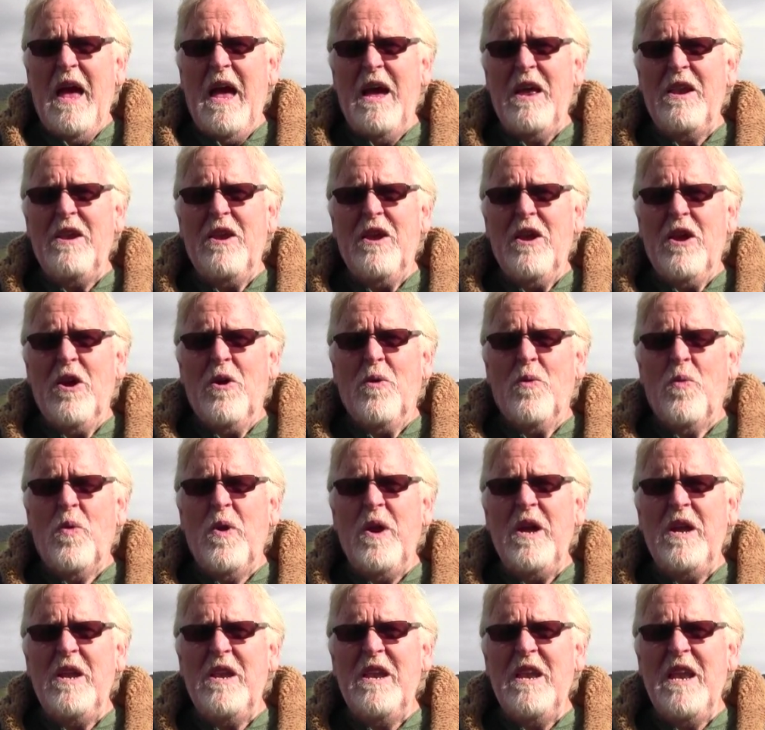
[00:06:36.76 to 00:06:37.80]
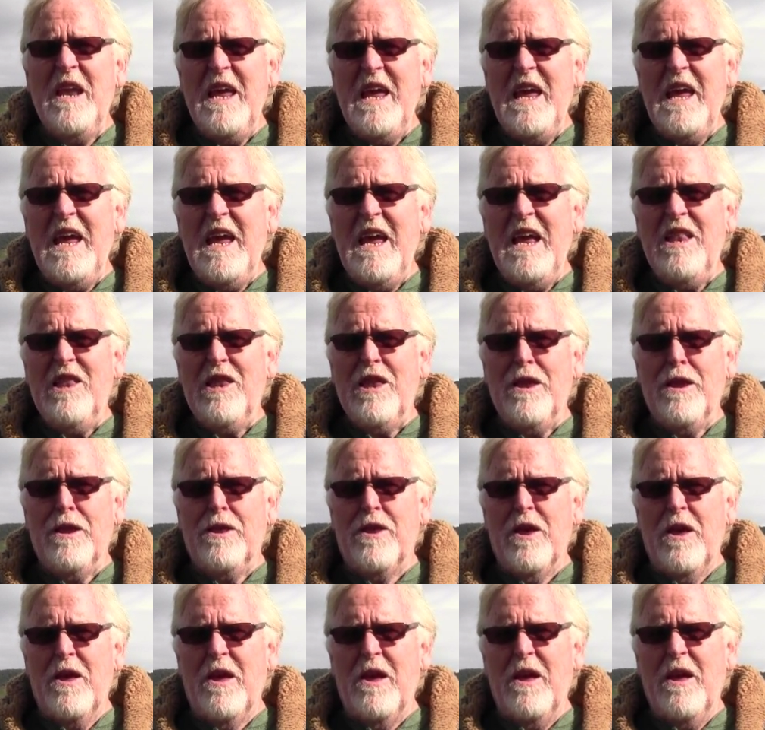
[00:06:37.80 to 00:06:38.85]
And we need
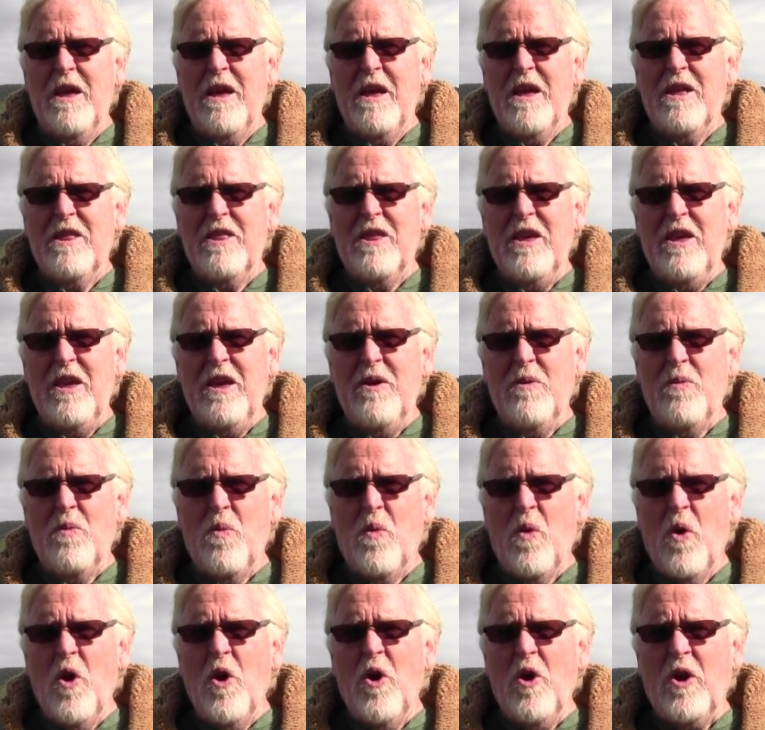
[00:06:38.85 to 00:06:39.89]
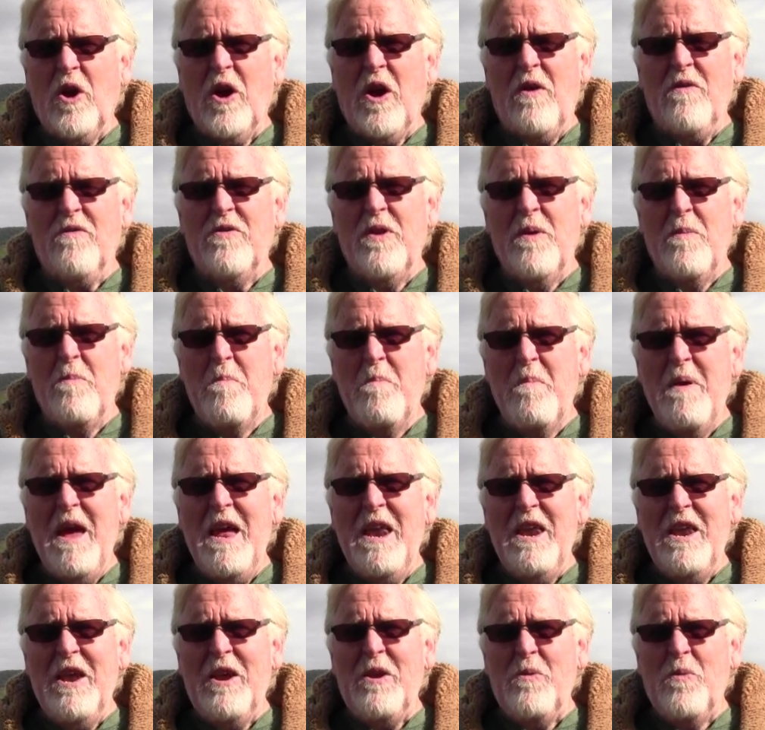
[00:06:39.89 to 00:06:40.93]
the work of the
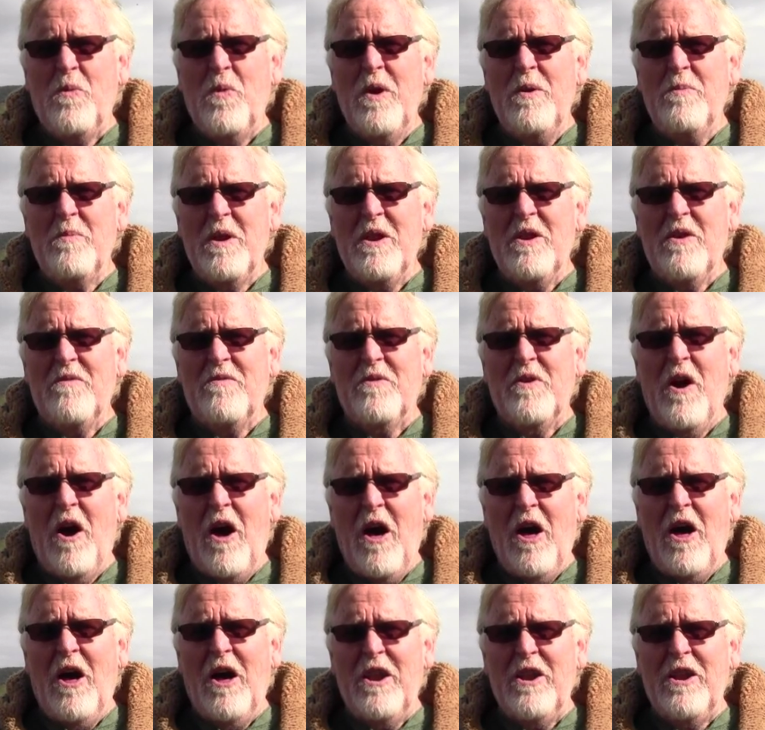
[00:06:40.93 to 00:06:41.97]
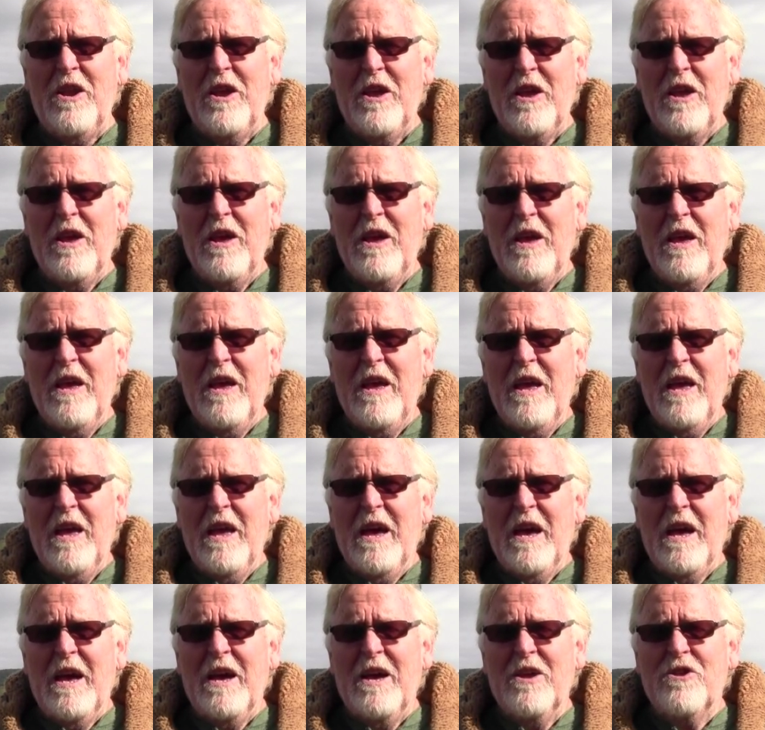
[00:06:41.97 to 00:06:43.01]
men and women of God
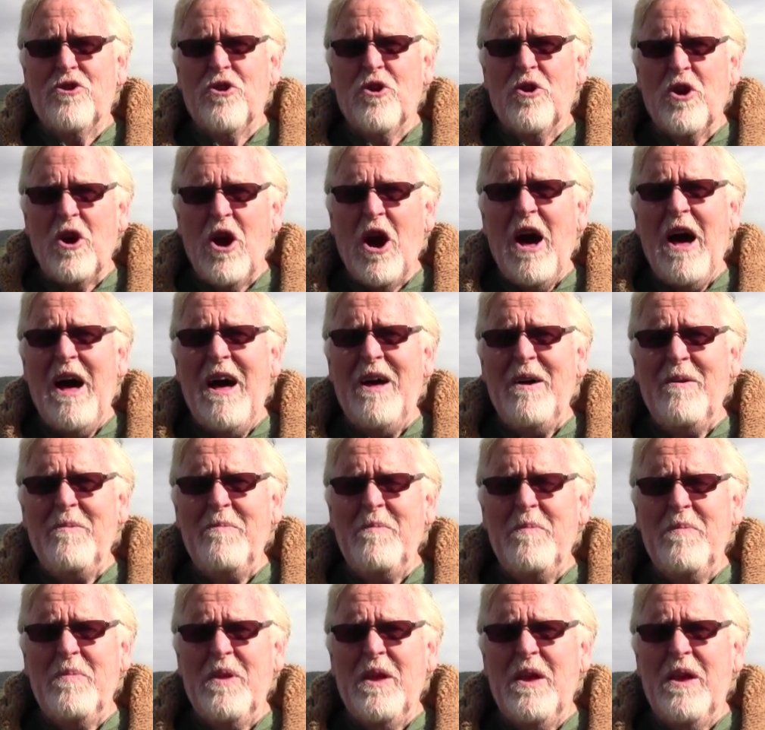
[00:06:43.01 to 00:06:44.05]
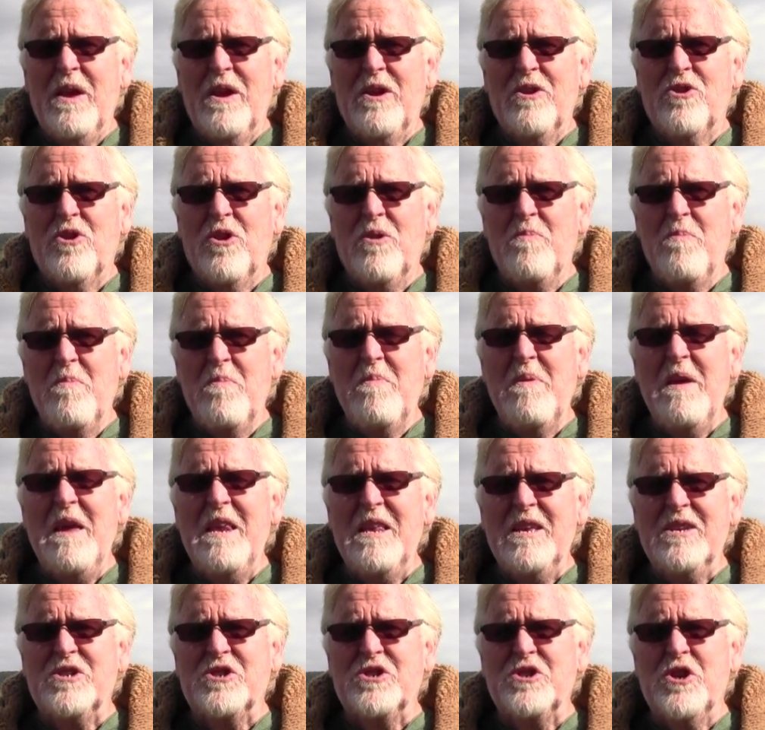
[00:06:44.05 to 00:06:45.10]
to come to
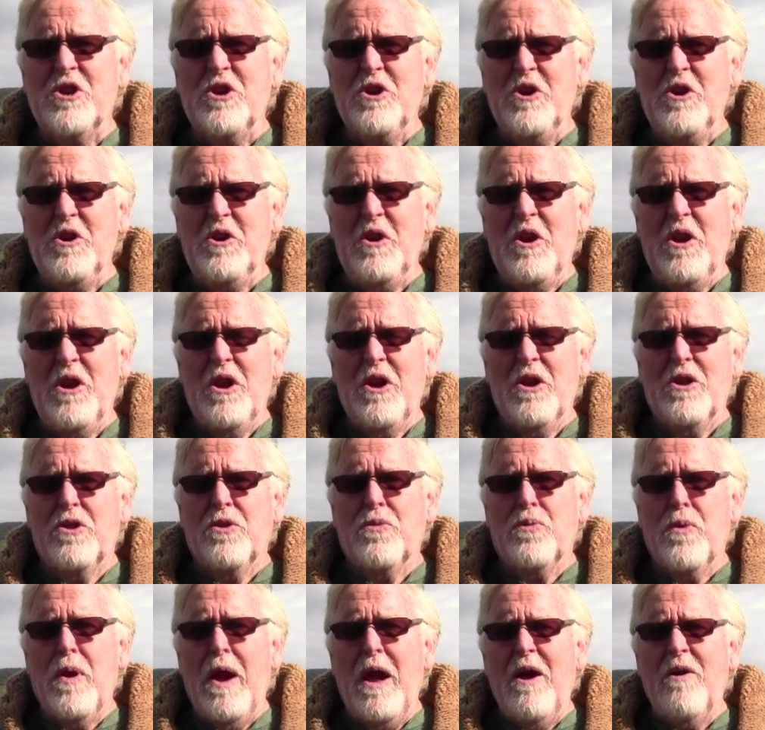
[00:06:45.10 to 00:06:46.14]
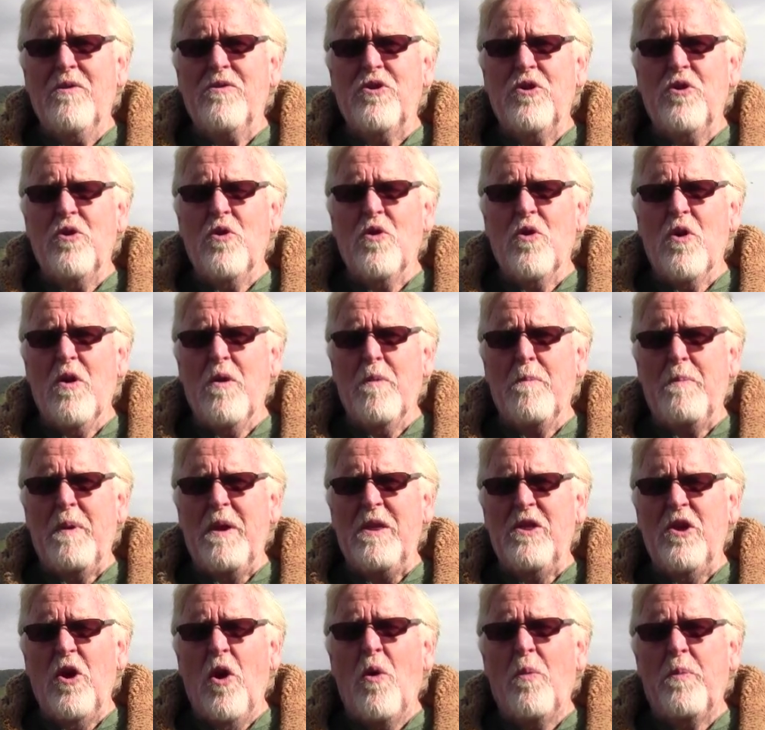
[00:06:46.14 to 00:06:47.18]
minister throughout Europe
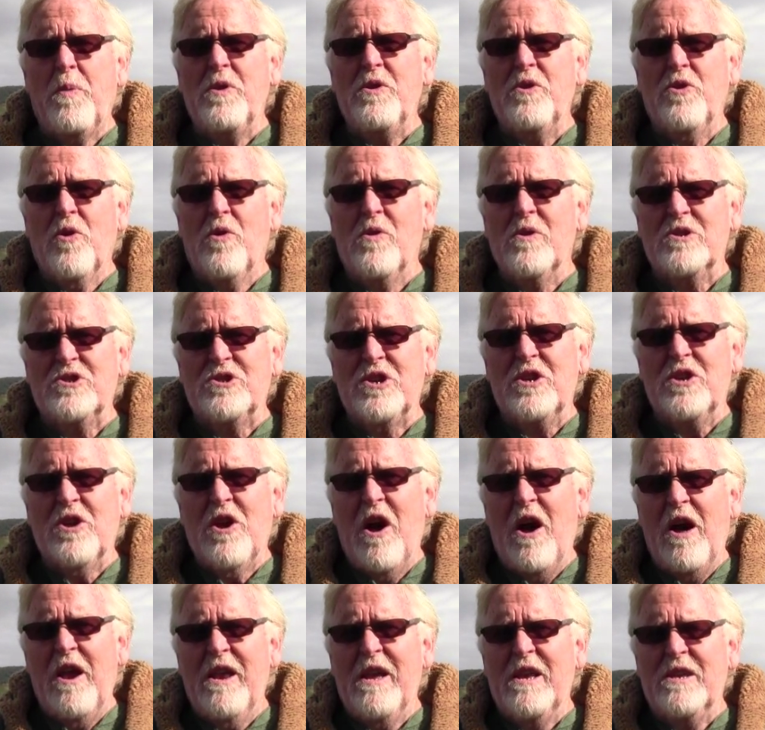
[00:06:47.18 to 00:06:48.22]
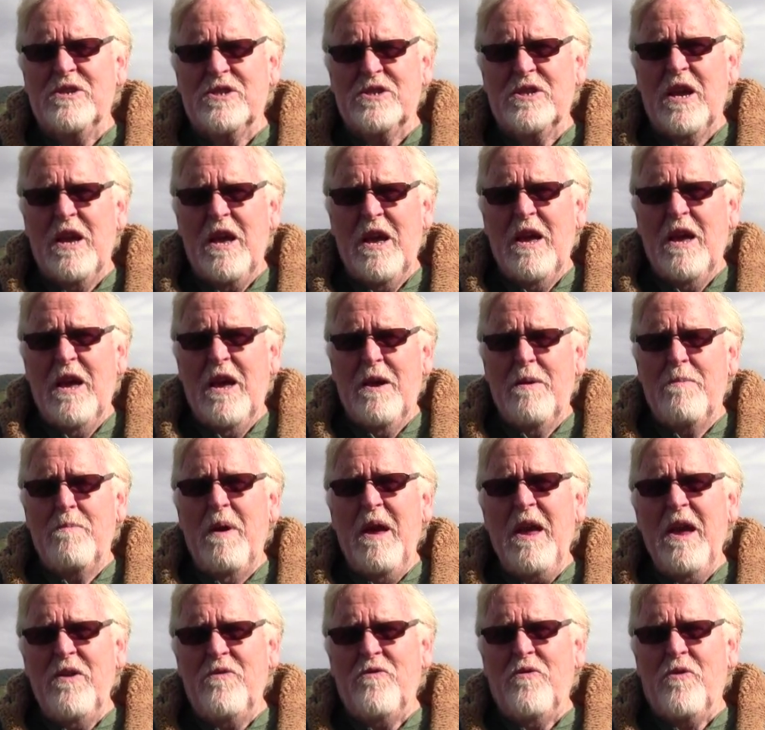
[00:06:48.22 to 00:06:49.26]
and the open doors that God has
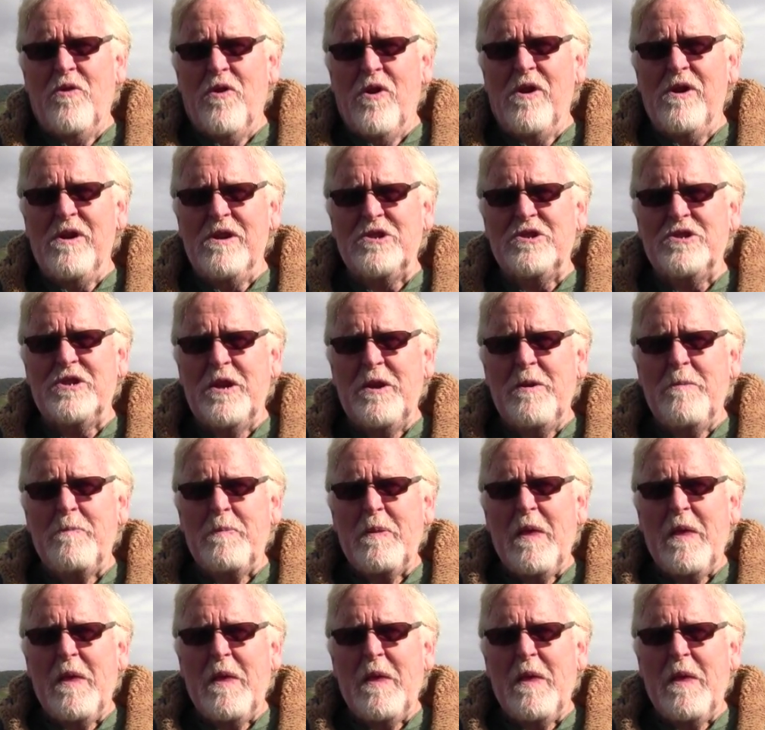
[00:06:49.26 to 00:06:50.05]
made for us,